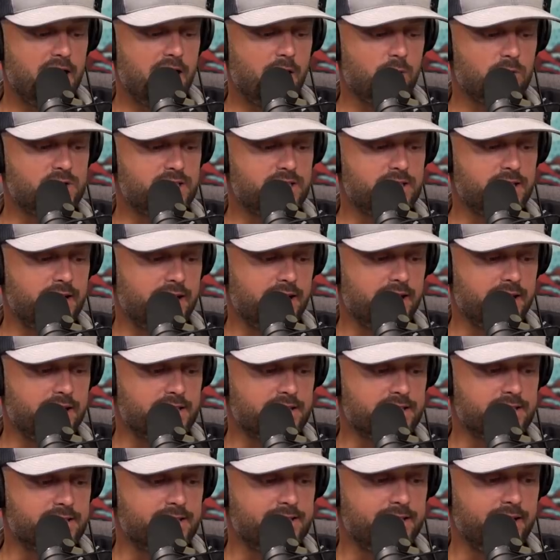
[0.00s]
I would say as
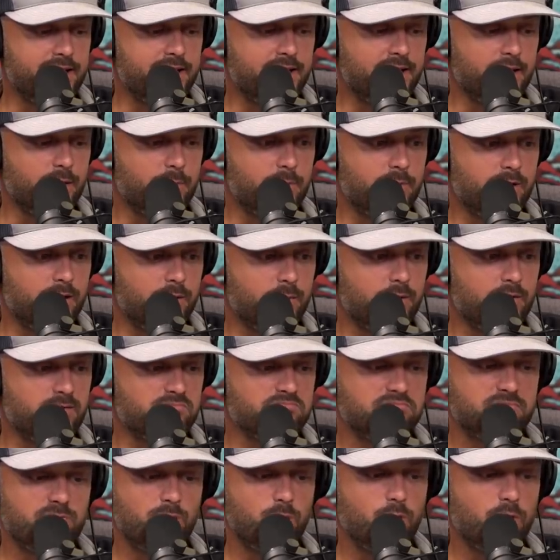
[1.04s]
a stand-up, that
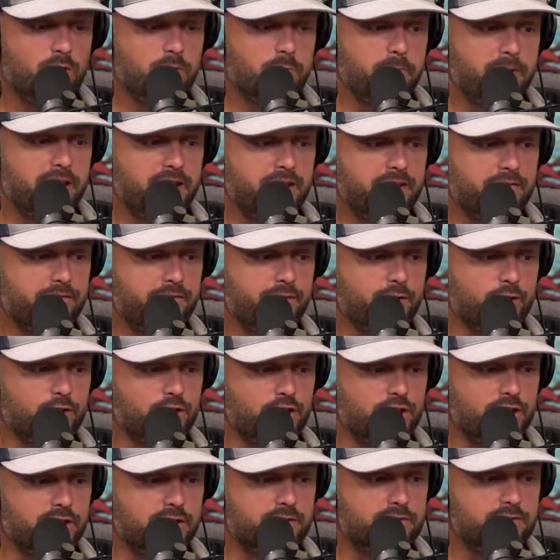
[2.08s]
wouldn't make you feel
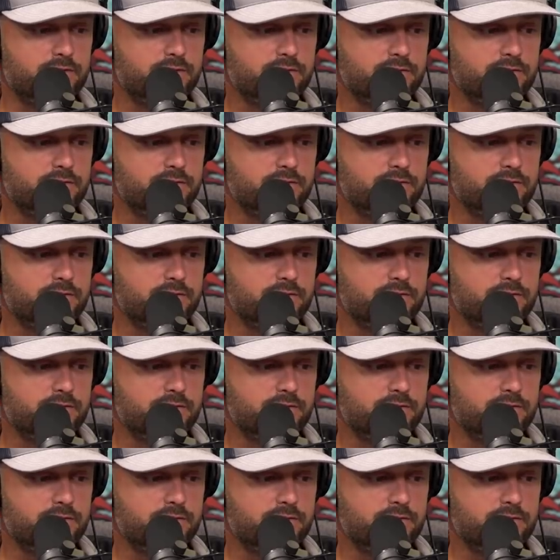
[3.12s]
good.